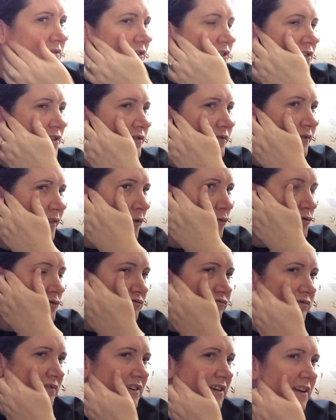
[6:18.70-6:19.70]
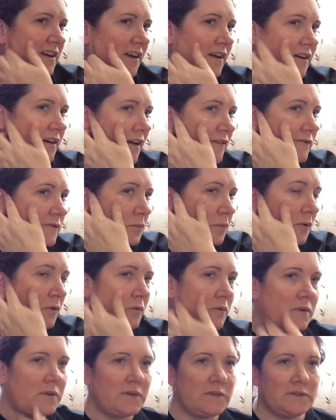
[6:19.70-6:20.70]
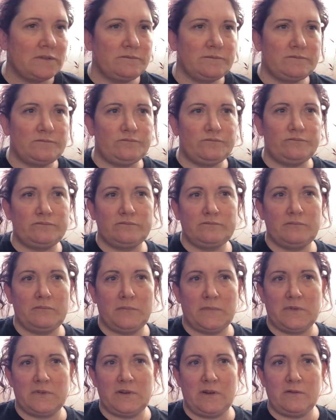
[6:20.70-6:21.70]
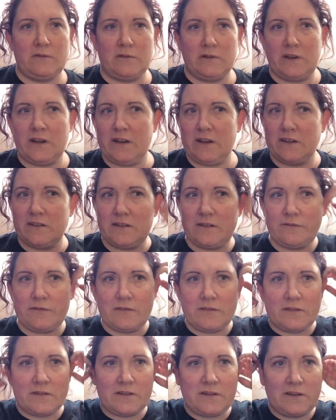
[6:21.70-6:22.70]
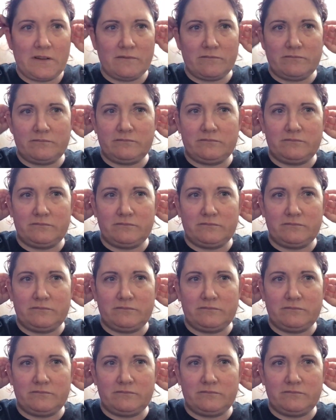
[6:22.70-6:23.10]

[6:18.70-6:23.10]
Just feels really uncomfortable. Don't look any different, does it?